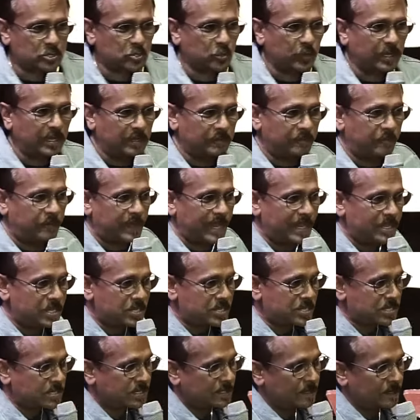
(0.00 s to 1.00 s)
to
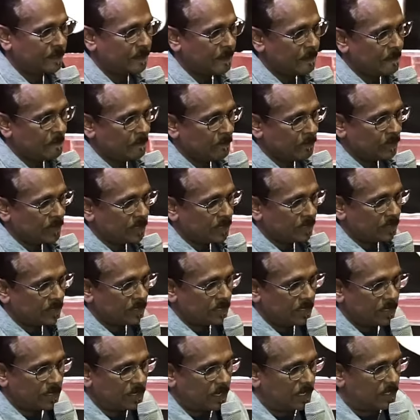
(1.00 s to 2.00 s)
invest
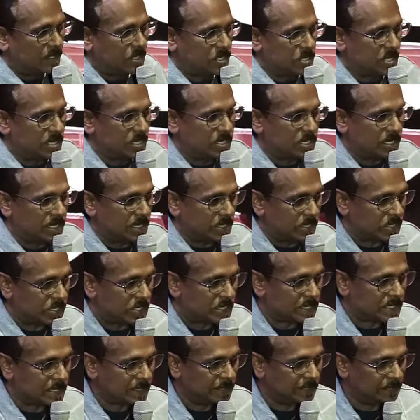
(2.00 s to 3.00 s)
in other
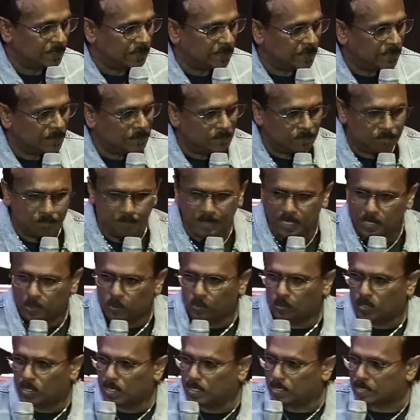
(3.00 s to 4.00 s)
churches,
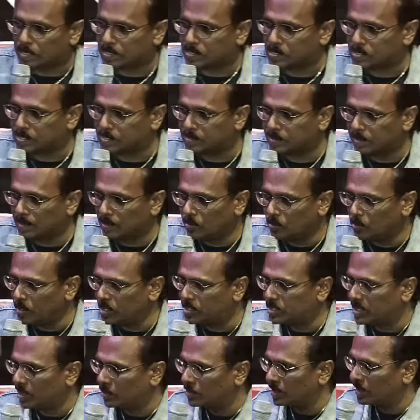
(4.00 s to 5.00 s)
build works,
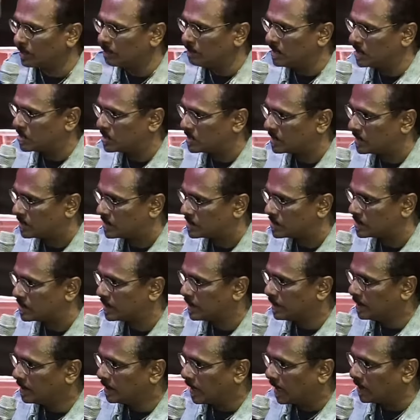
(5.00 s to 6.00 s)
reach out in missions.
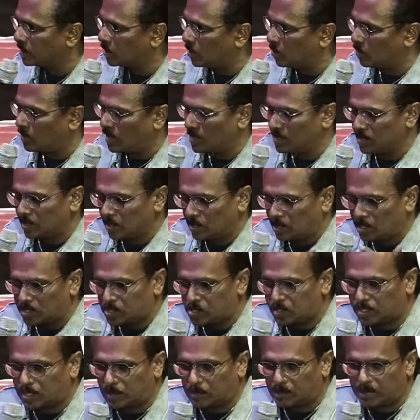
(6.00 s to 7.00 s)
I don't want the Lord
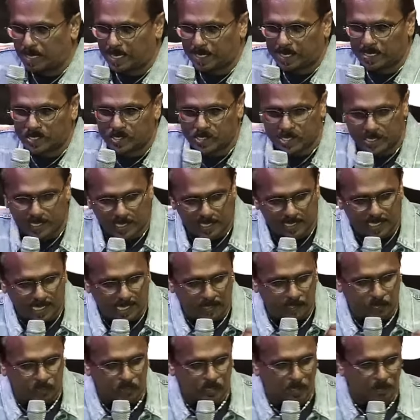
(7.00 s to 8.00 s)
to come back and say, I
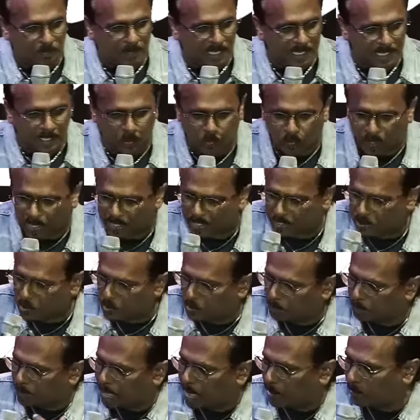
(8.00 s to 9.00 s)
gave you the money, why did
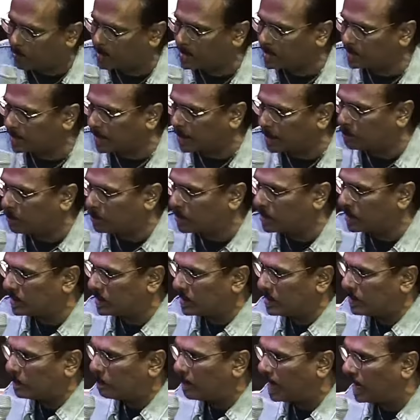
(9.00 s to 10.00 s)
you bury it and put it
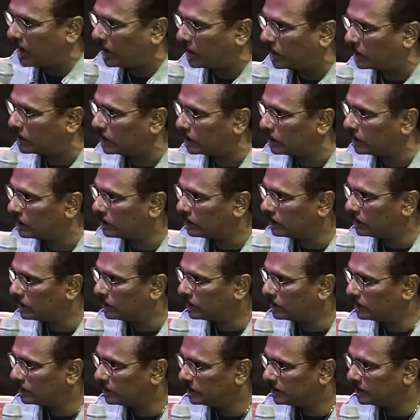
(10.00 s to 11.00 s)
in the bank?
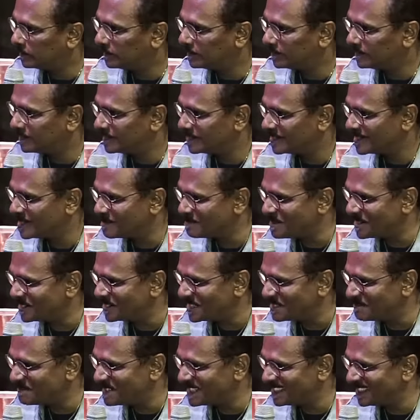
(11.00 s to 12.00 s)
Come
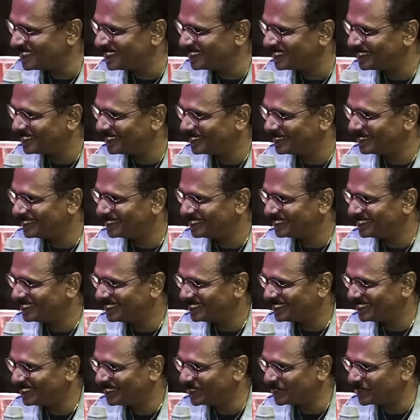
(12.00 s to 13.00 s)
on, amen.
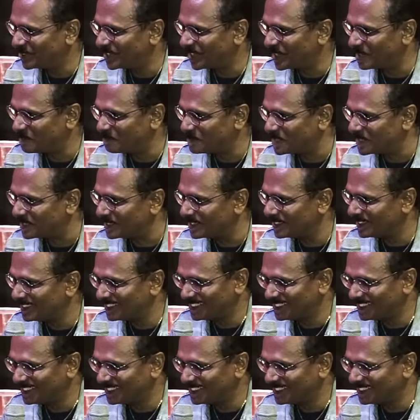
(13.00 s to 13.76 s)
You don't like me.